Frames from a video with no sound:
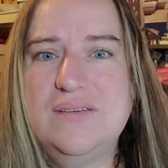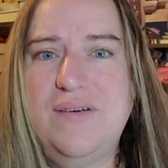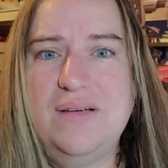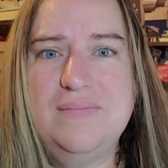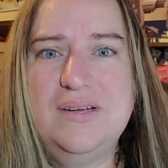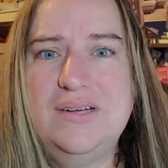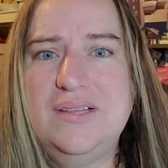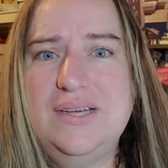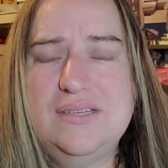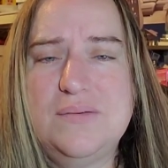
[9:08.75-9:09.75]
if I'm going to
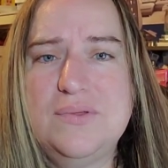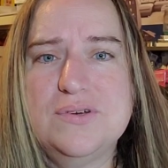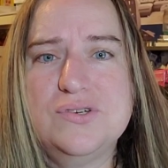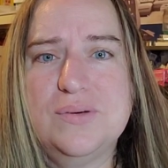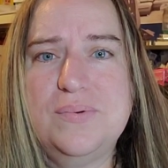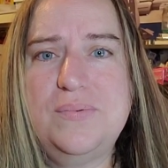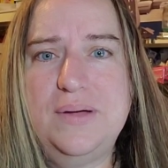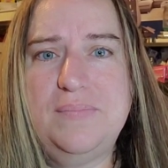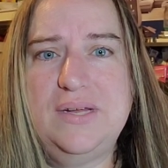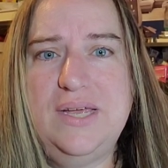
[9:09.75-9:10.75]
like double or triple
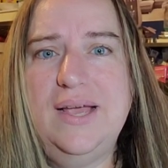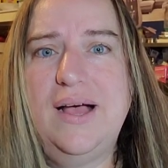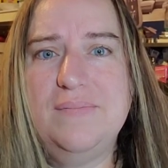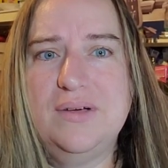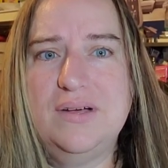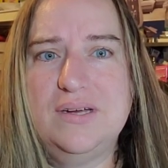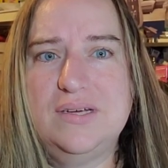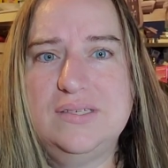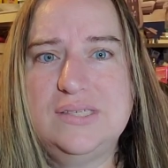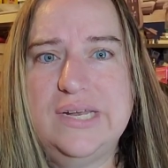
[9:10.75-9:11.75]
my money, I'm going
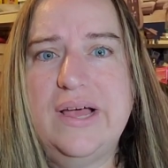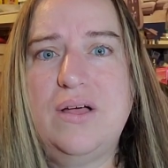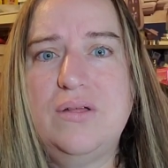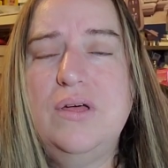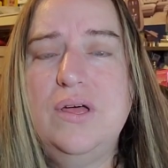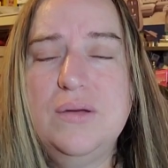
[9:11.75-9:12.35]
to send out